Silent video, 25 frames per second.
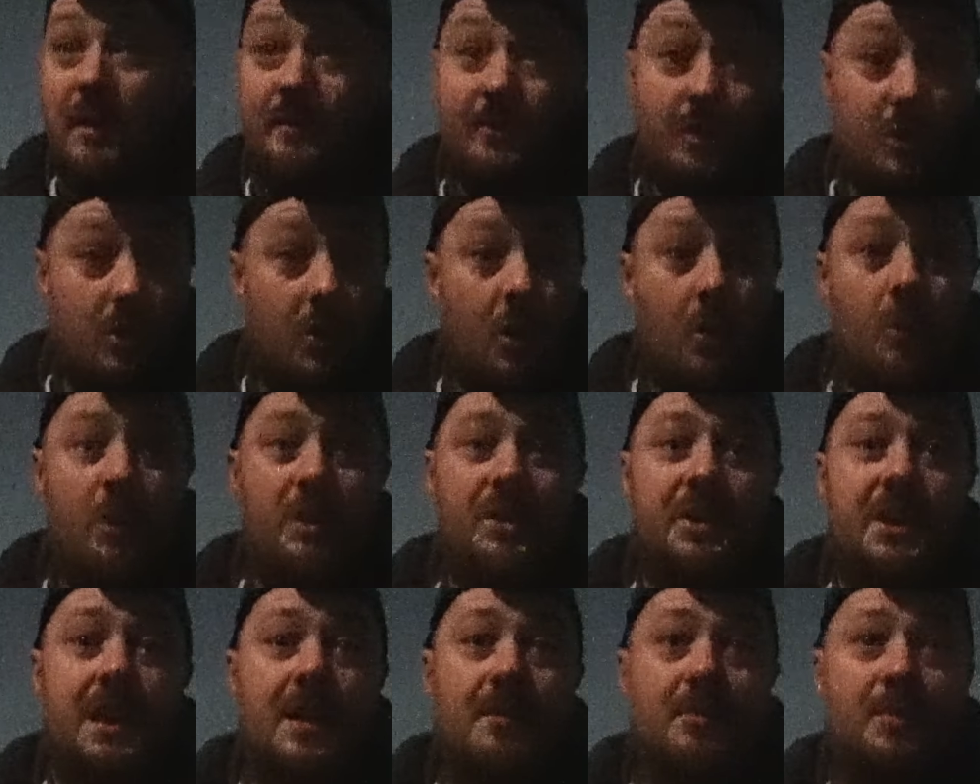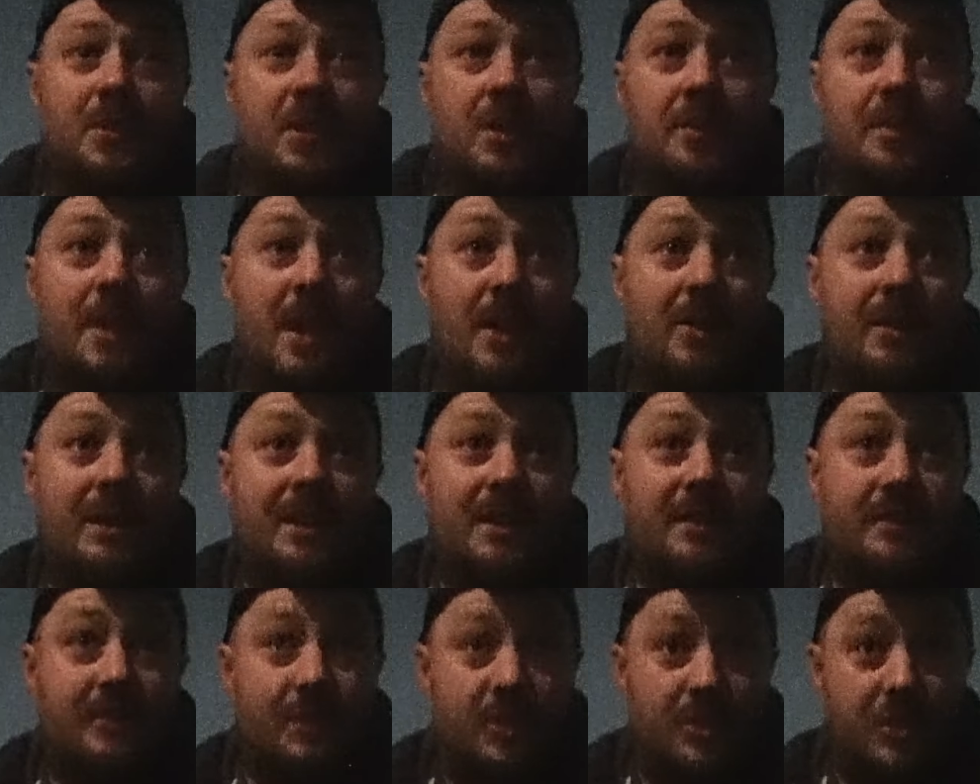I've not got one yet, but
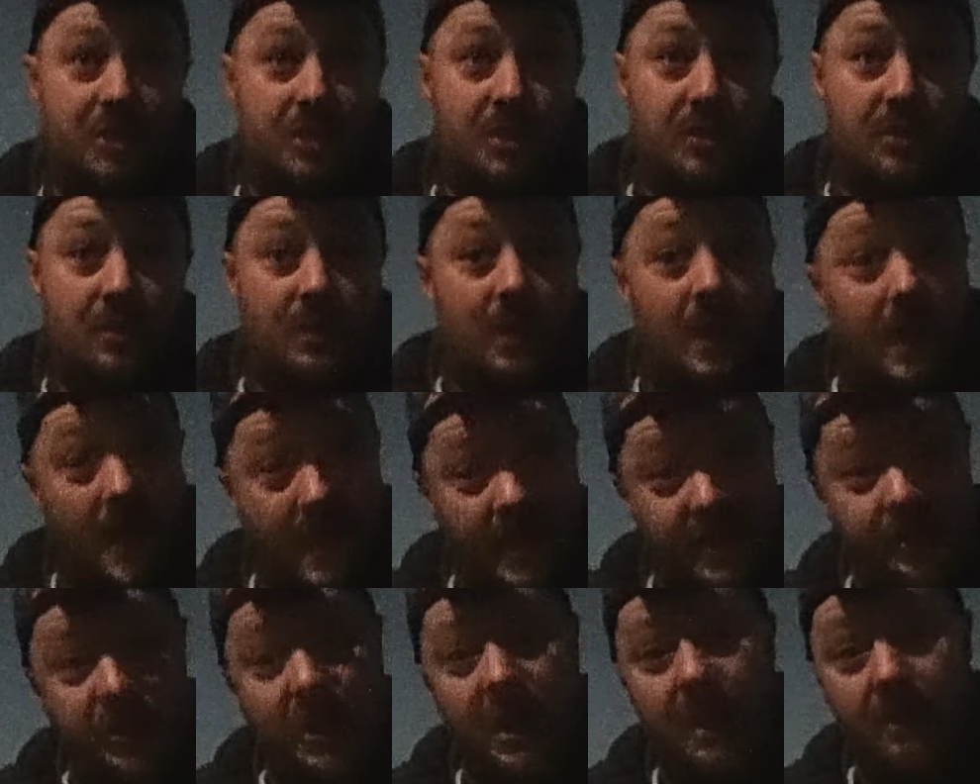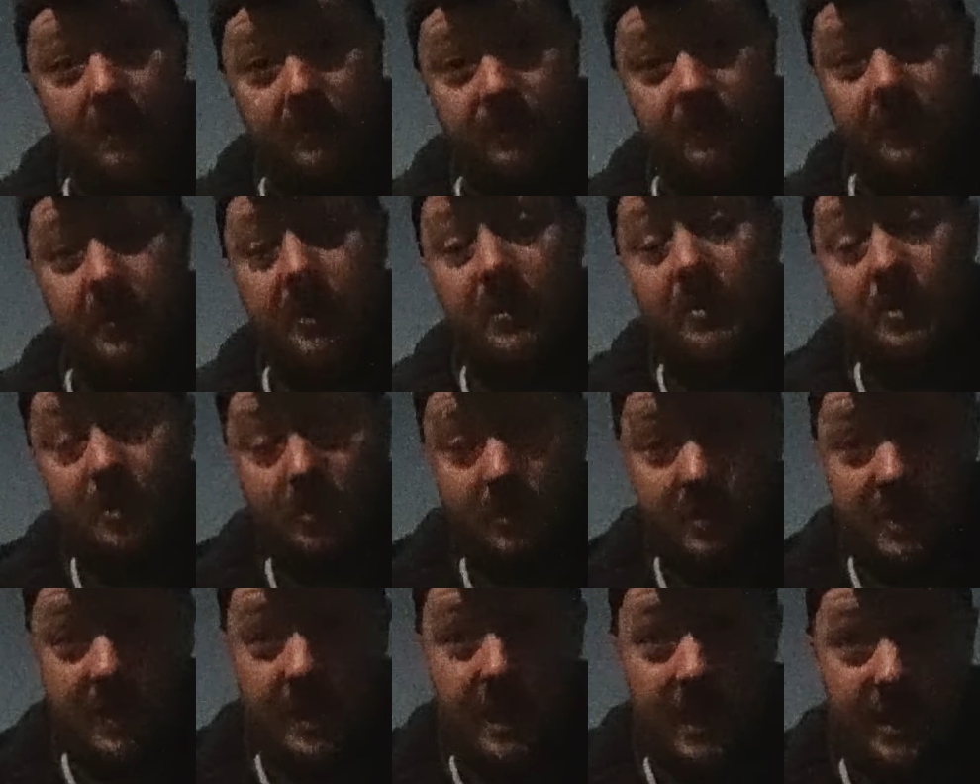apparently if you shoot H-alpha
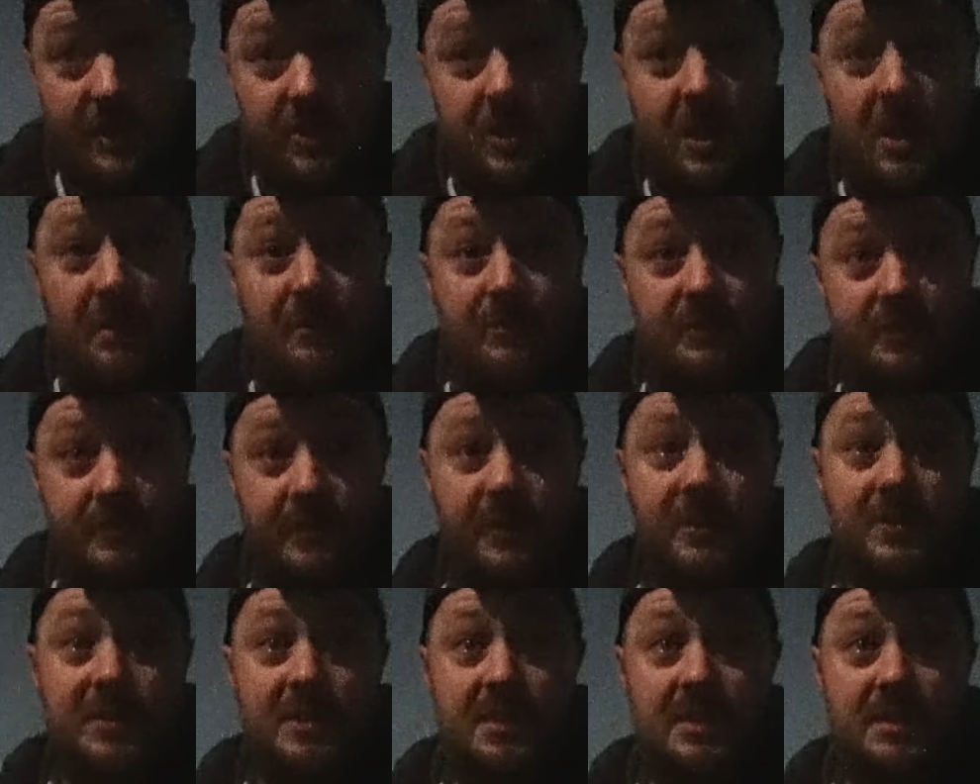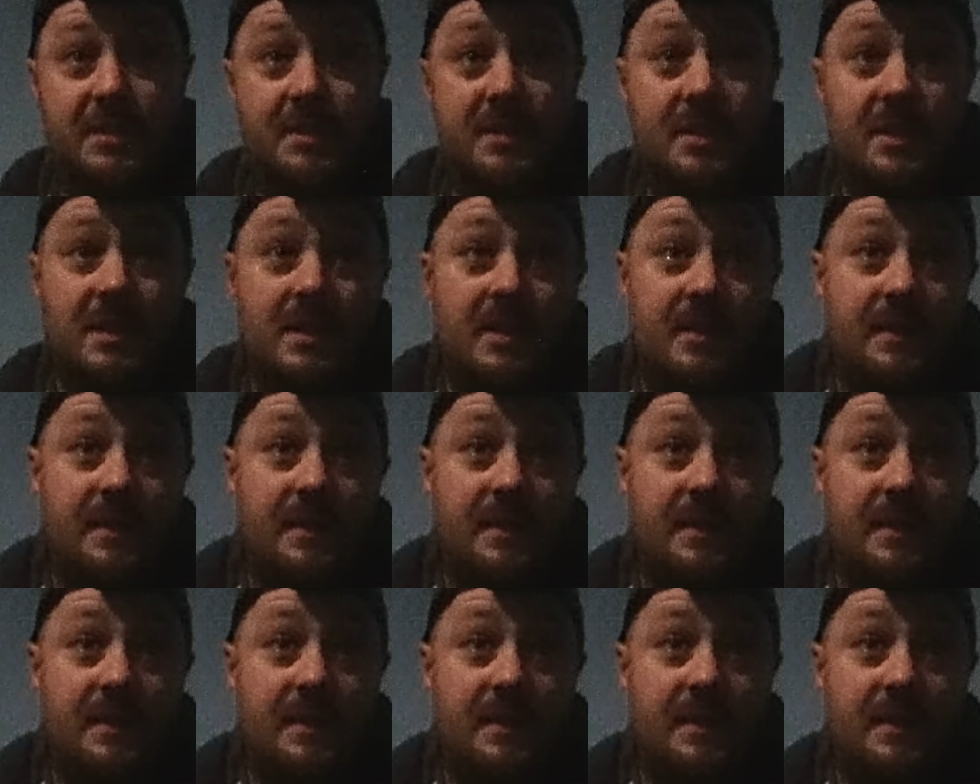using H-alpha filters,